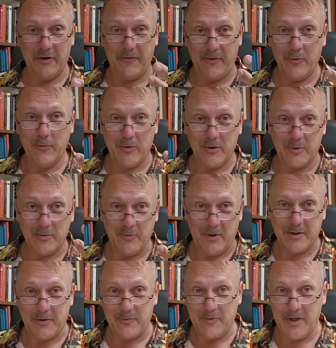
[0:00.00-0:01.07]
if you would
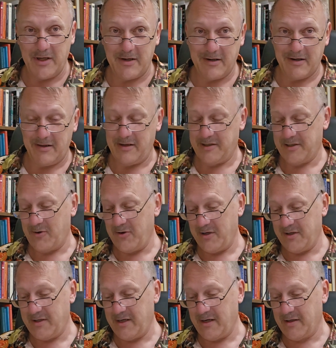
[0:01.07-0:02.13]
want to read it in this
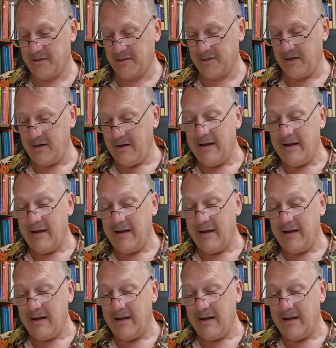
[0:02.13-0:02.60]
context.